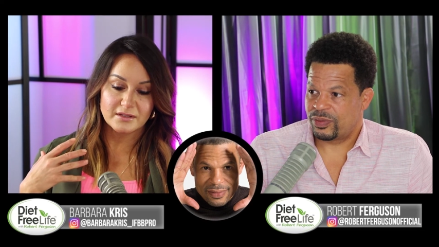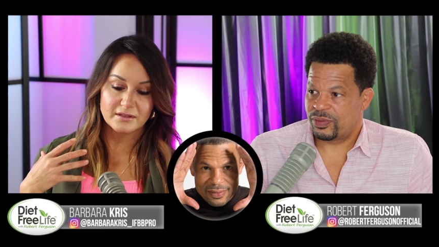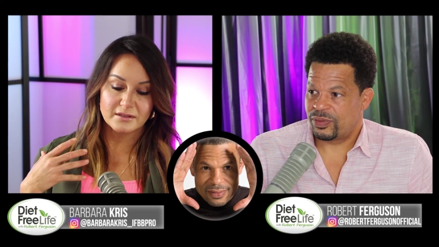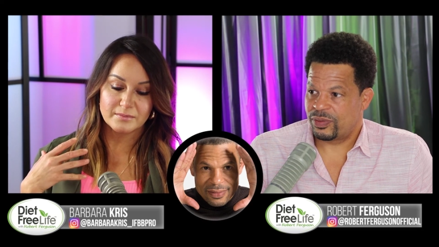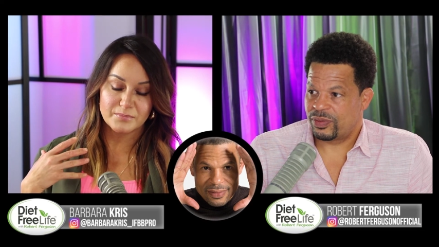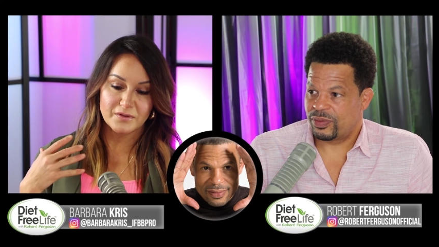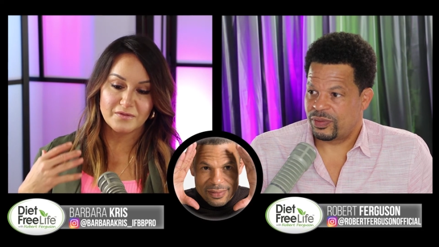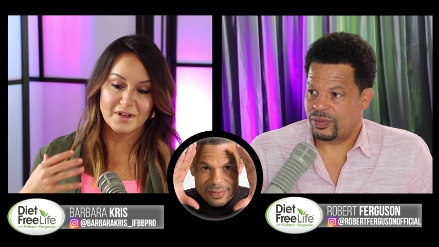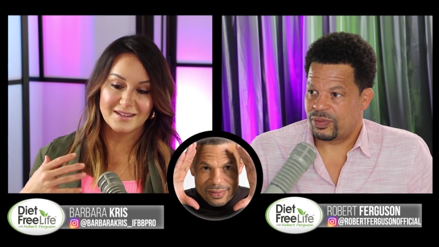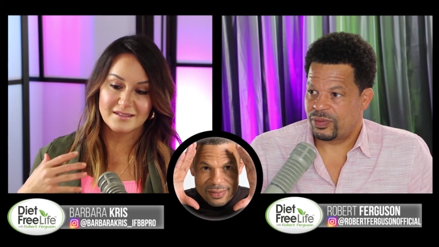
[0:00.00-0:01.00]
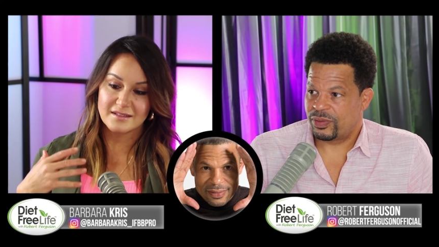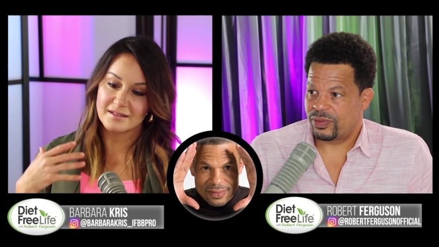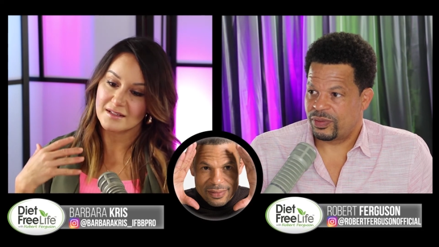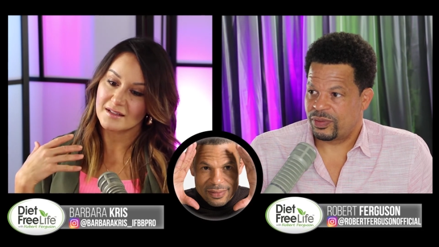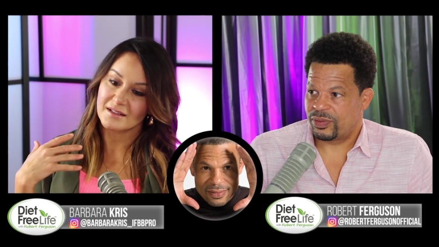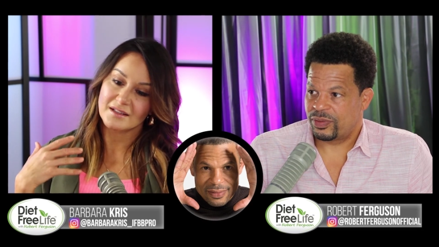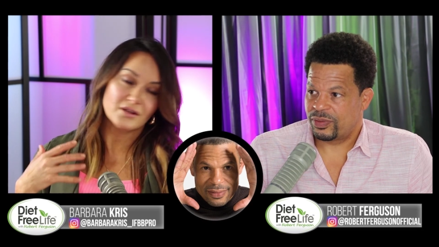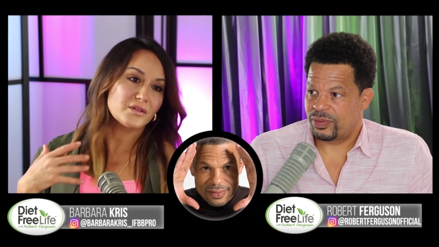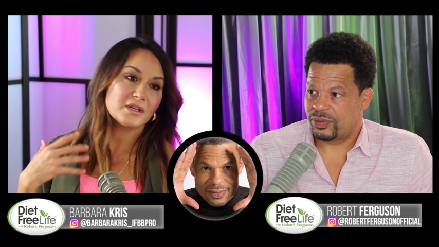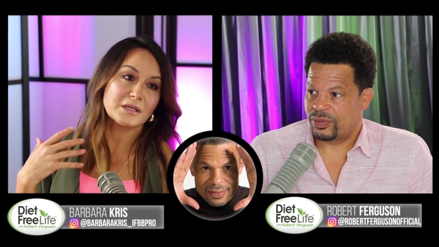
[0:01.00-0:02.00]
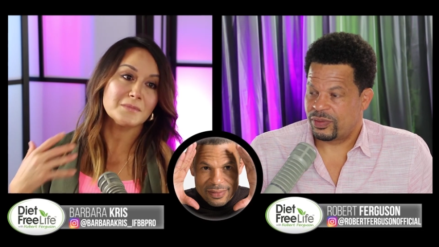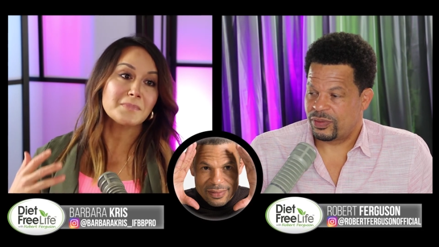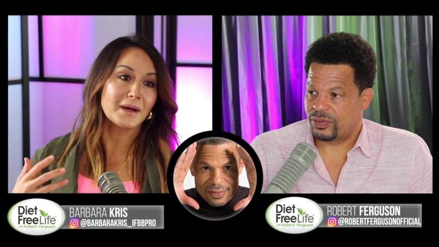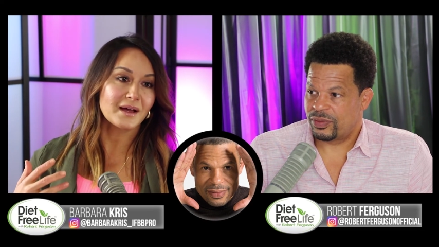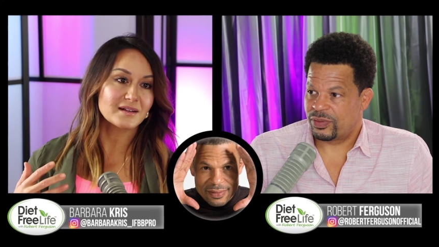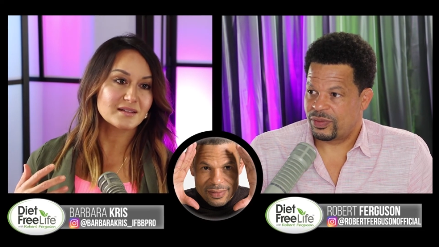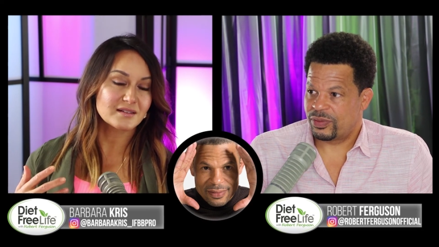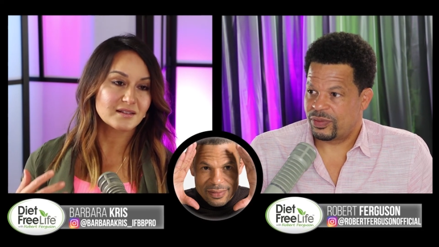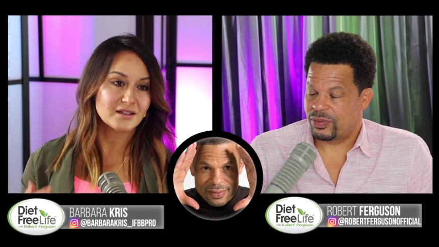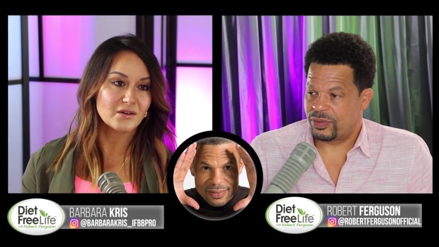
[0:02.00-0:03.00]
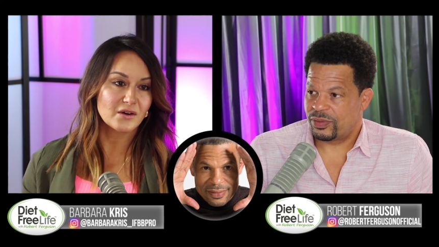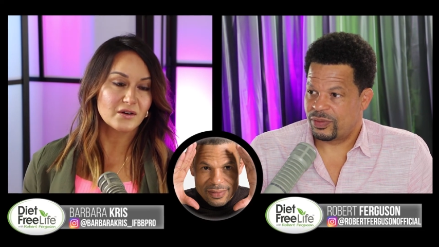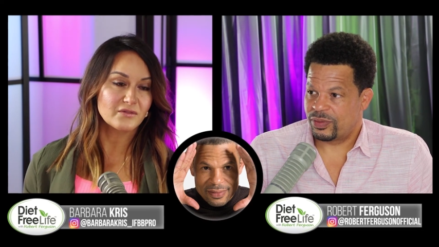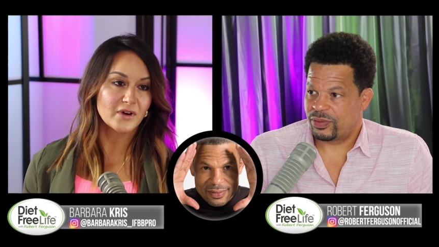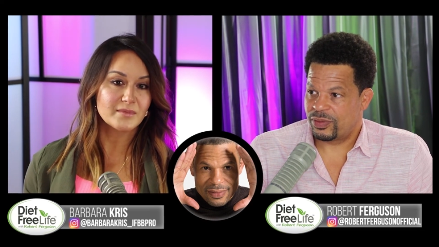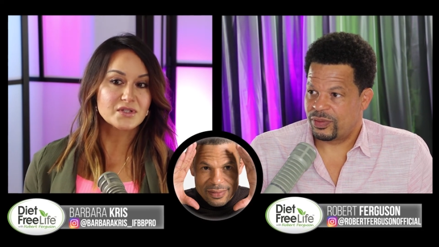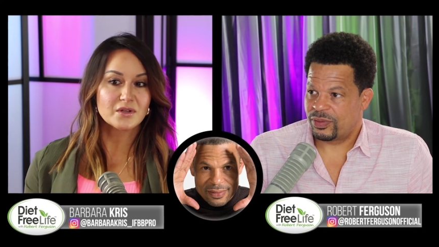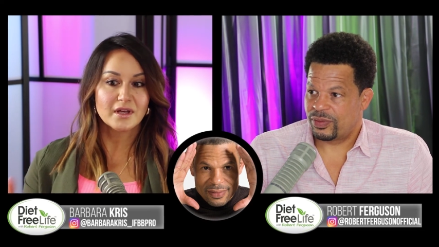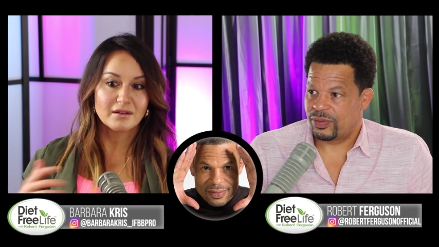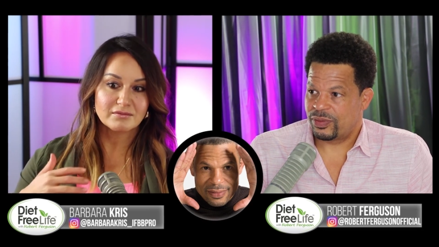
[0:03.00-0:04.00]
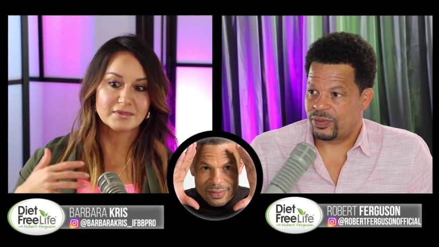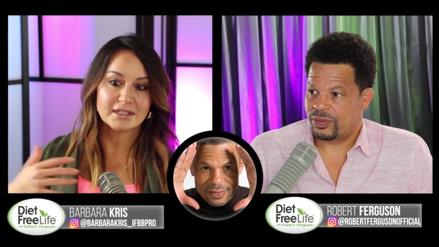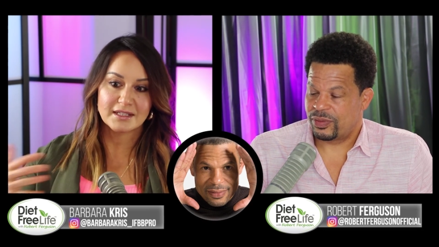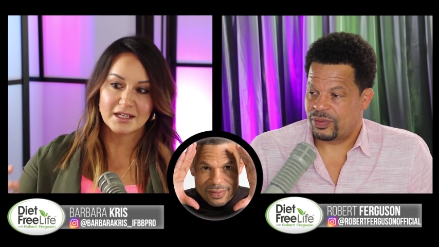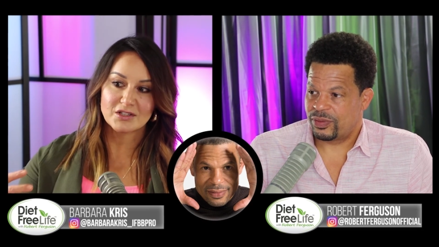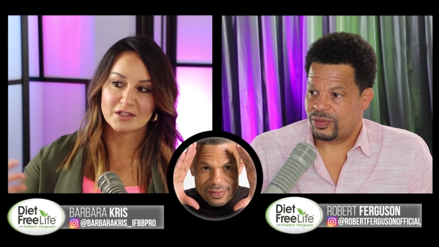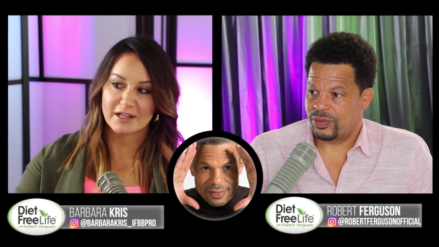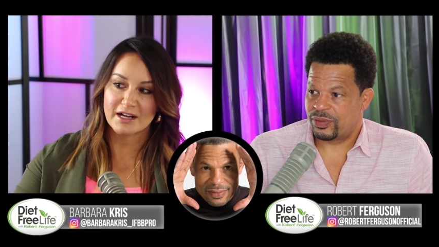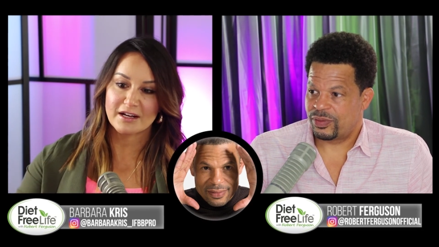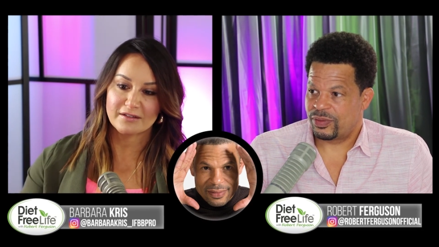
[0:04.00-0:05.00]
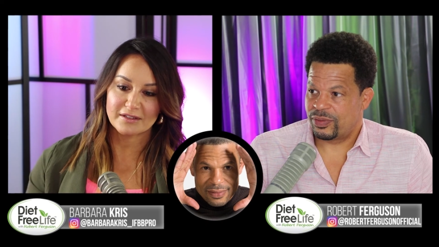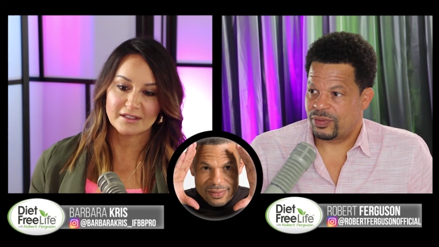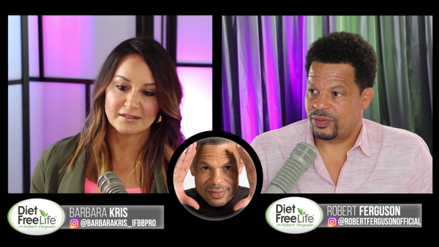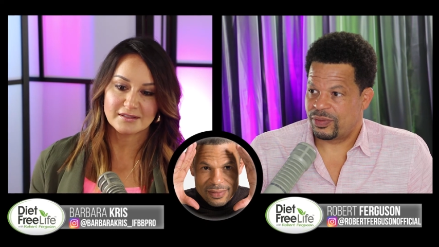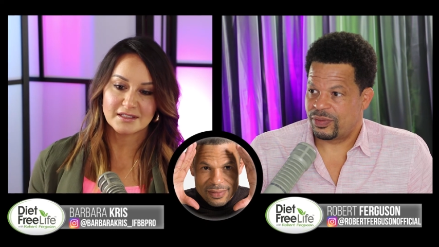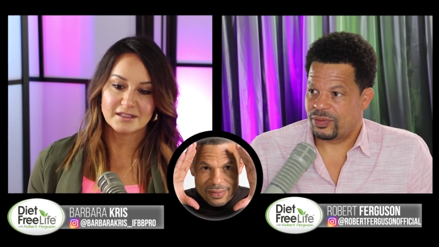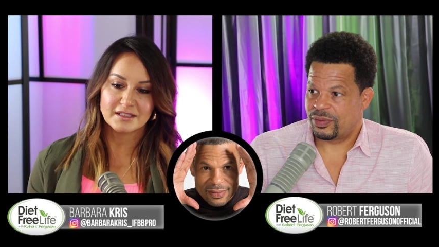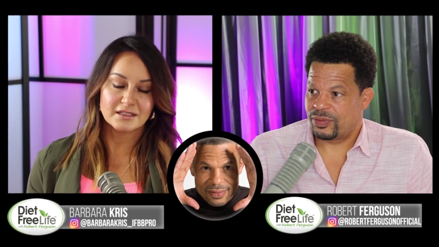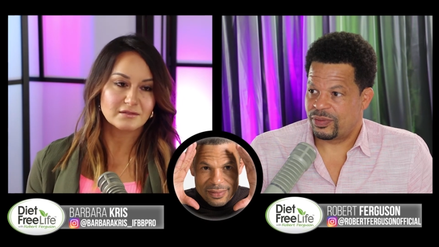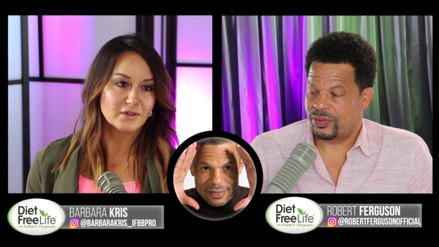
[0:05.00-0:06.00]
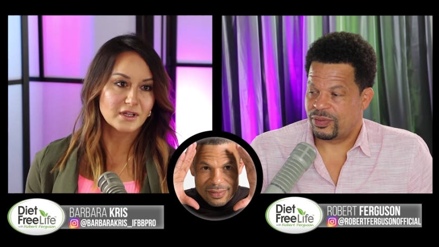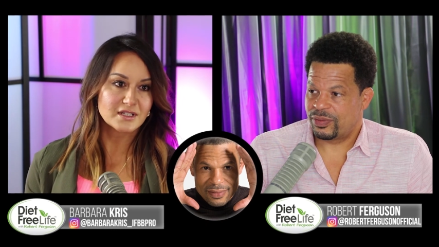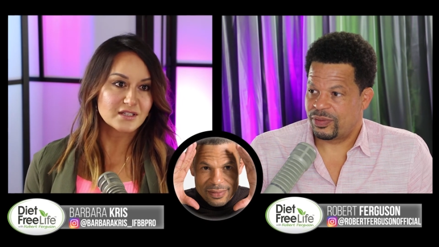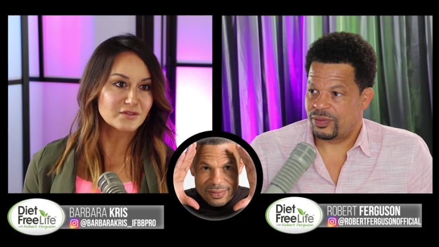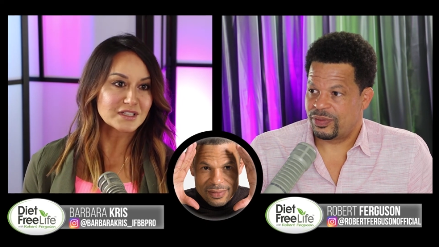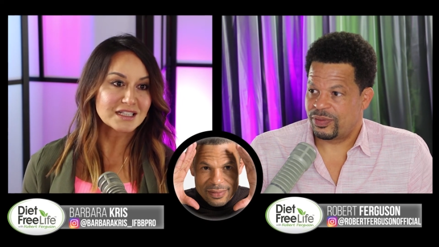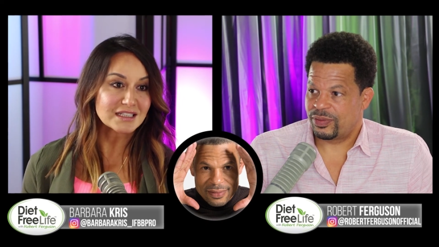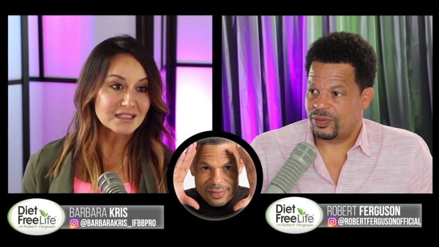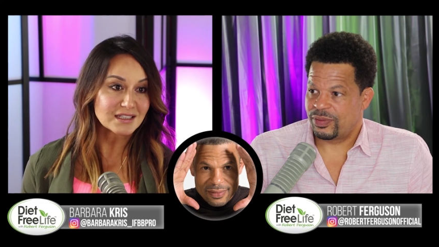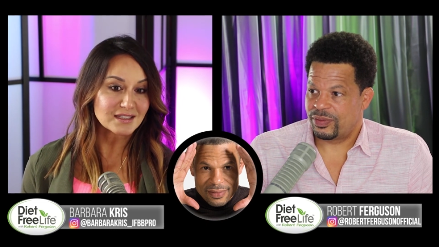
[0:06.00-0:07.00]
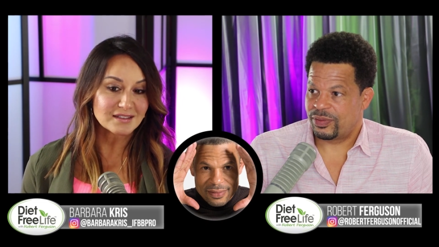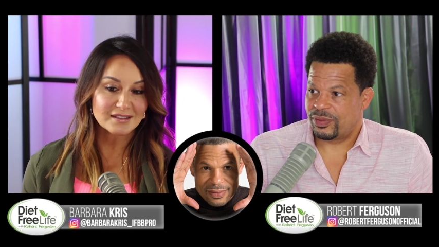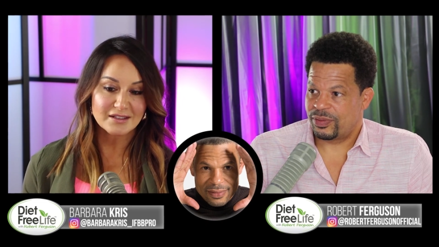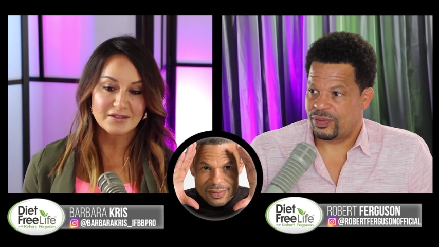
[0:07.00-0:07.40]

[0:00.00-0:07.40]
Speaker 1: to prevent, you know, the impact, you know, on our environment so that we can actually have a relatively clean